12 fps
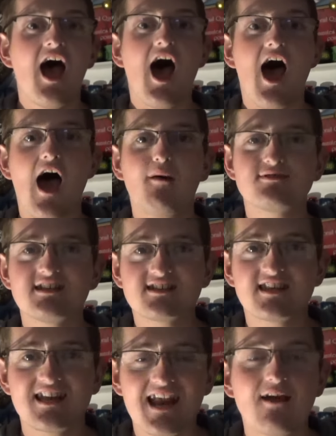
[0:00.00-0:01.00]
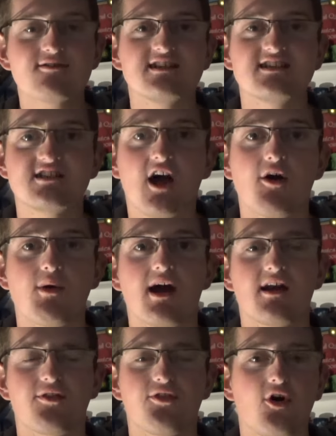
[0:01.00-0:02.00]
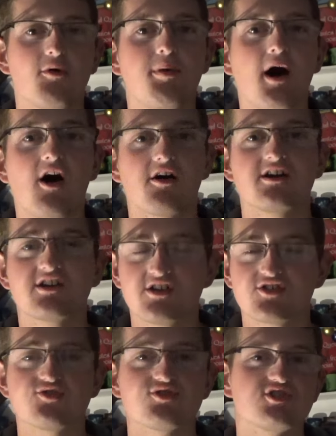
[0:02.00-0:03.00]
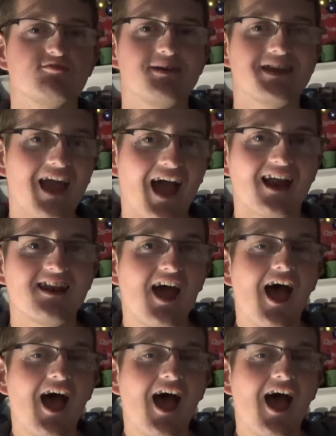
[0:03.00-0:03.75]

uh, ever since they announced this dark ride at Thorpe Park park and construction began.